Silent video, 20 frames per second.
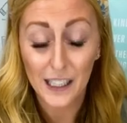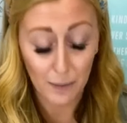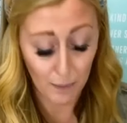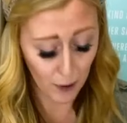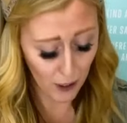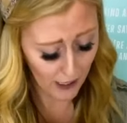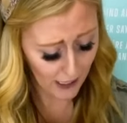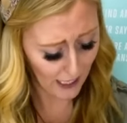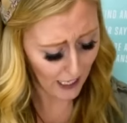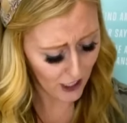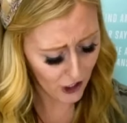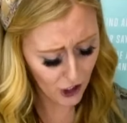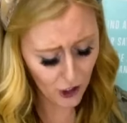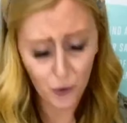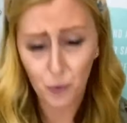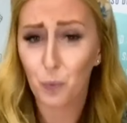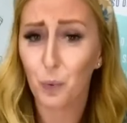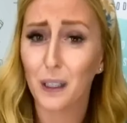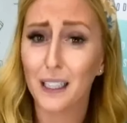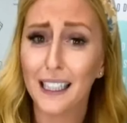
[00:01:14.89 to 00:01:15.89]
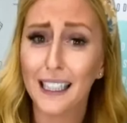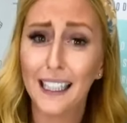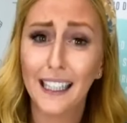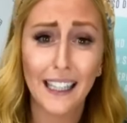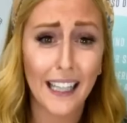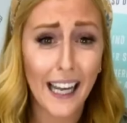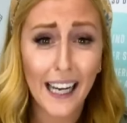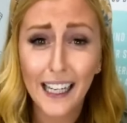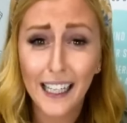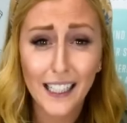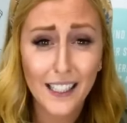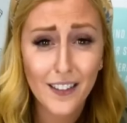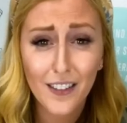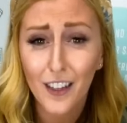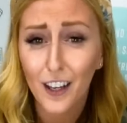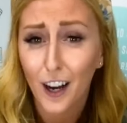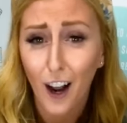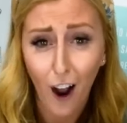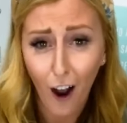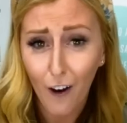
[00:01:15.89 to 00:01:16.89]
book and I just really liked
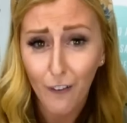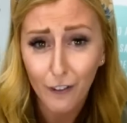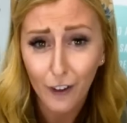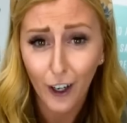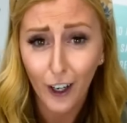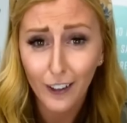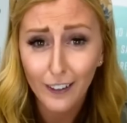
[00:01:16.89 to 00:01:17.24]
the cover.